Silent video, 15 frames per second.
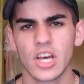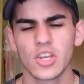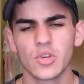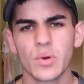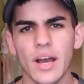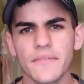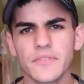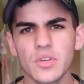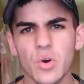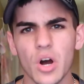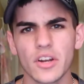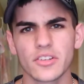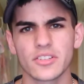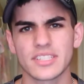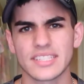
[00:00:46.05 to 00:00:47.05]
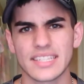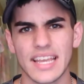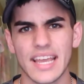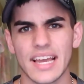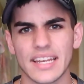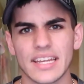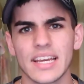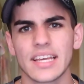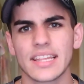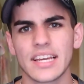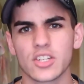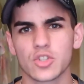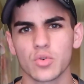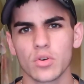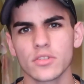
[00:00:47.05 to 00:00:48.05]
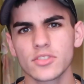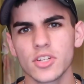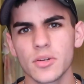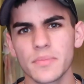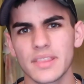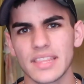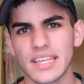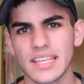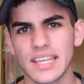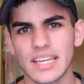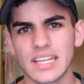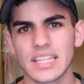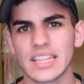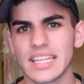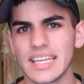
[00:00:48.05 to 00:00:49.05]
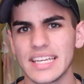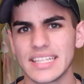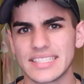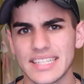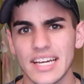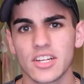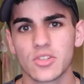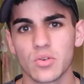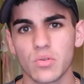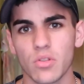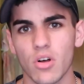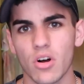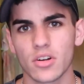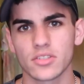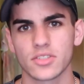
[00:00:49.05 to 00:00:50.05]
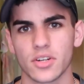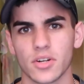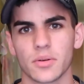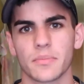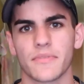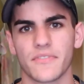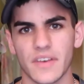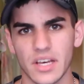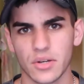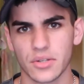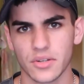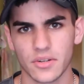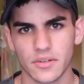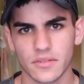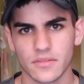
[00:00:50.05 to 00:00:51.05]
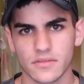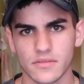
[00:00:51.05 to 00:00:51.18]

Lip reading: You have to understand that short-term thinking leads to long-term failure.